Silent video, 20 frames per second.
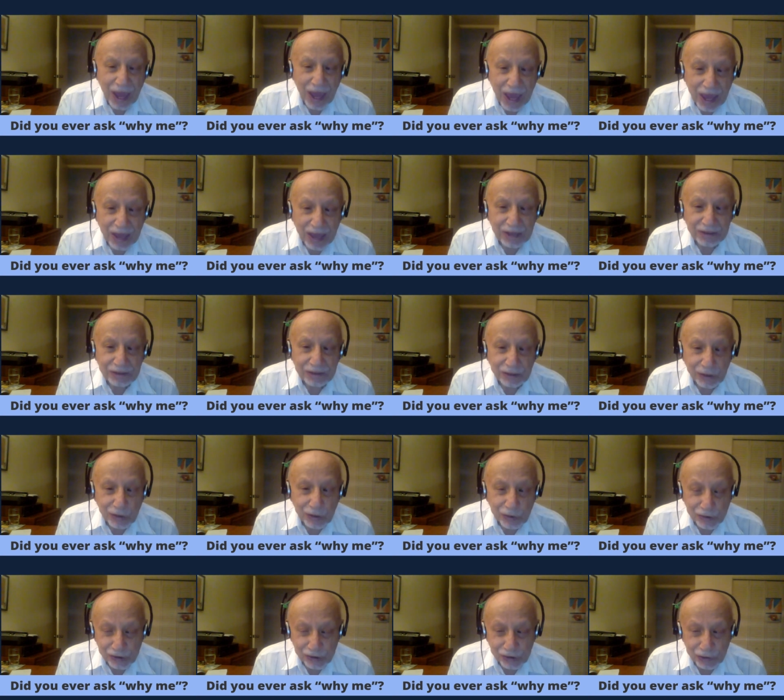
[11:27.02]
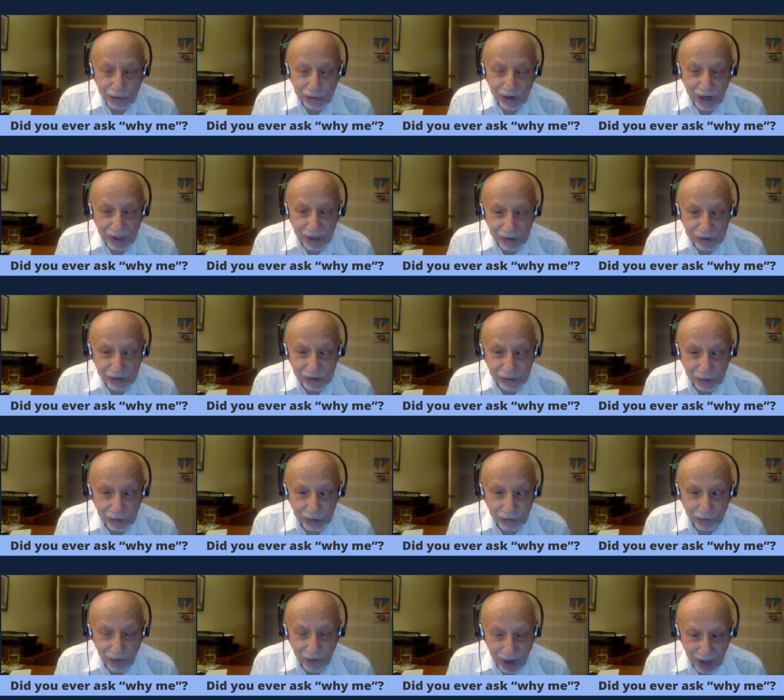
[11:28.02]
and those who have
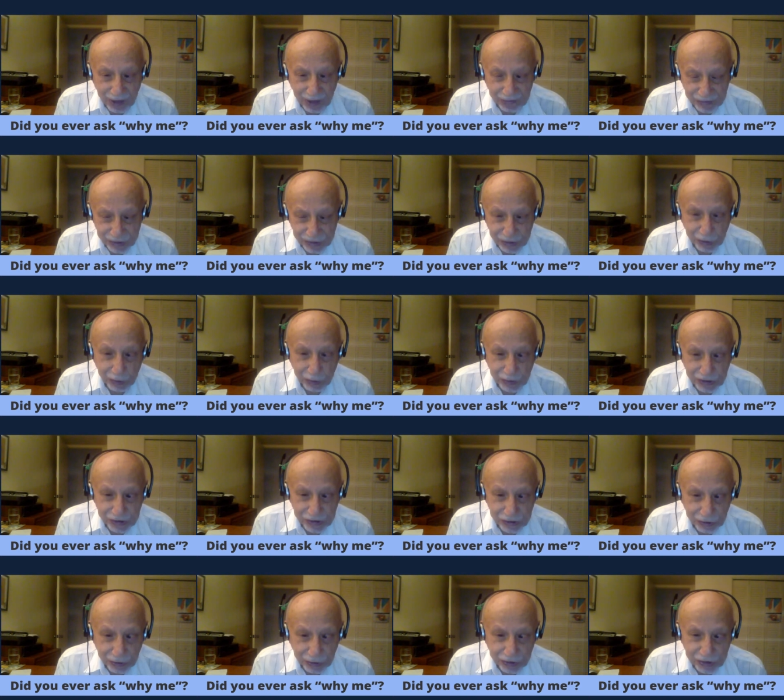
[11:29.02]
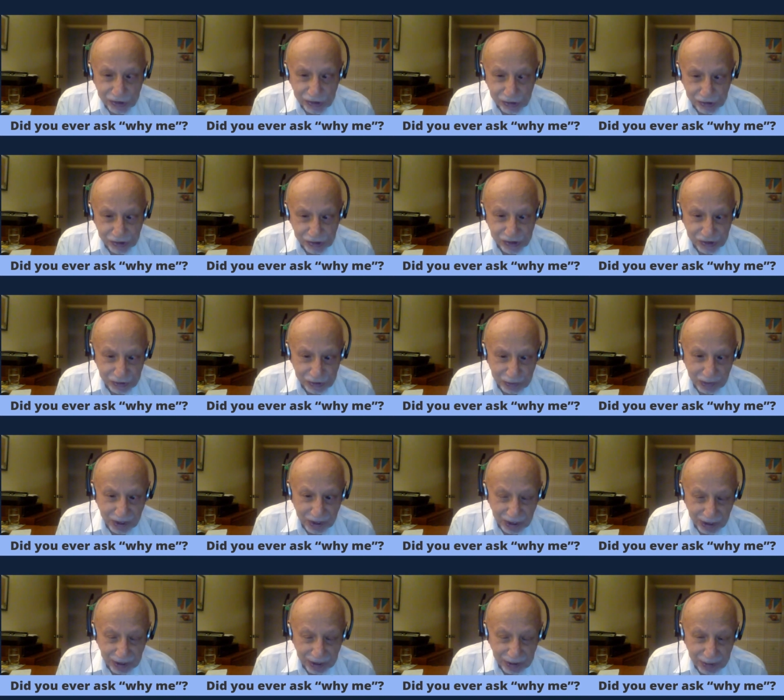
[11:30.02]
survived. So it's not just
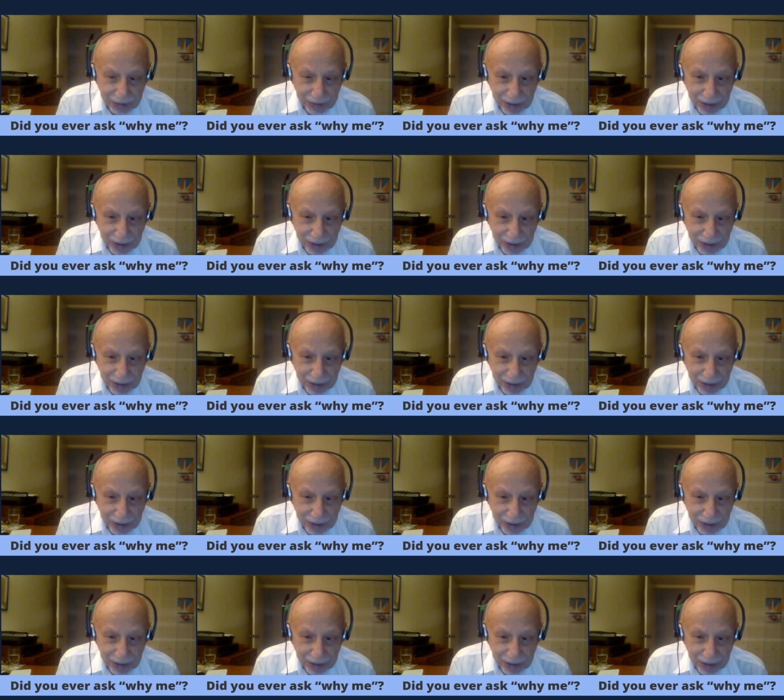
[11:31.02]
me.